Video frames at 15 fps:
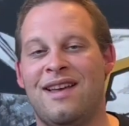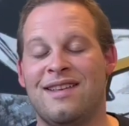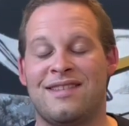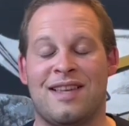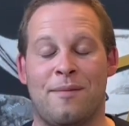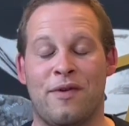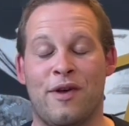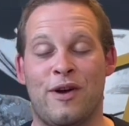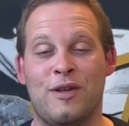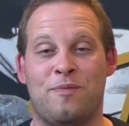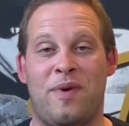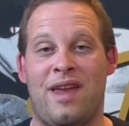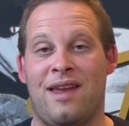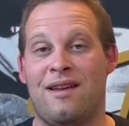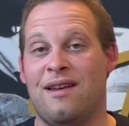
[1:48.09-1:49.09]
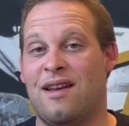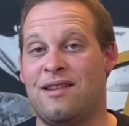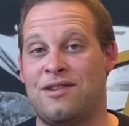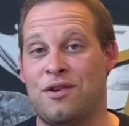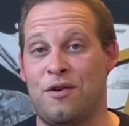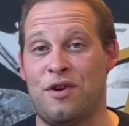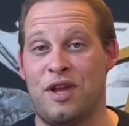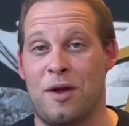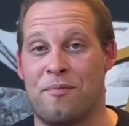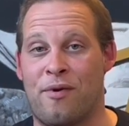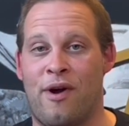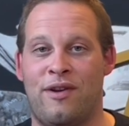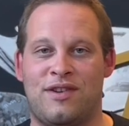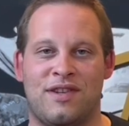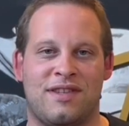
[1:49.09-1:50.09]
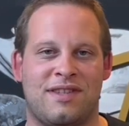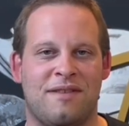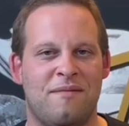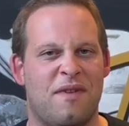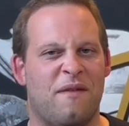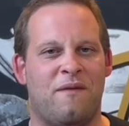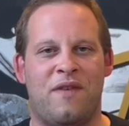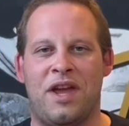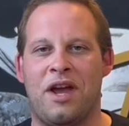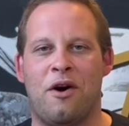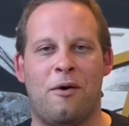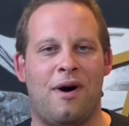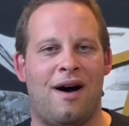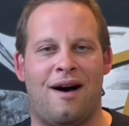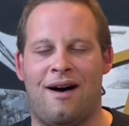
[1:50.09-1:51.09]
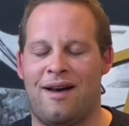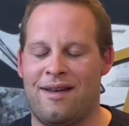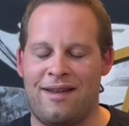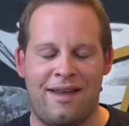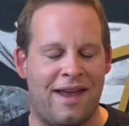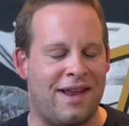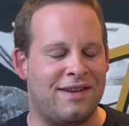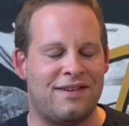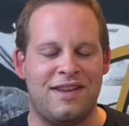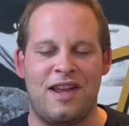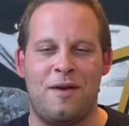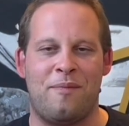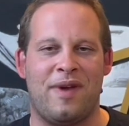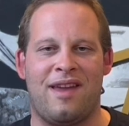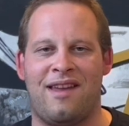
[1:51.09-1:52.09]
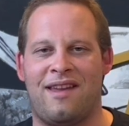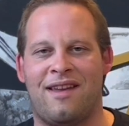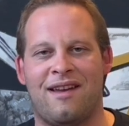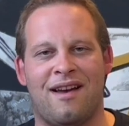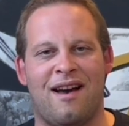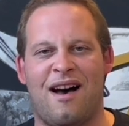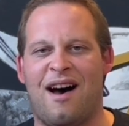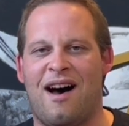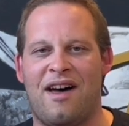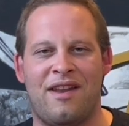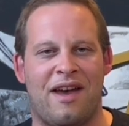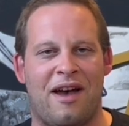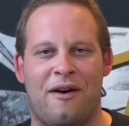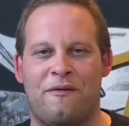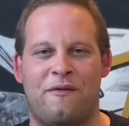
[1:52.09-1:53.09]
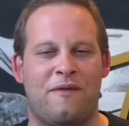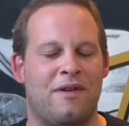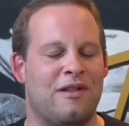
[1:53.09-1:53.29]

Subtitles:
Some of those being 2D approaches, VOR, NDB, RNAV,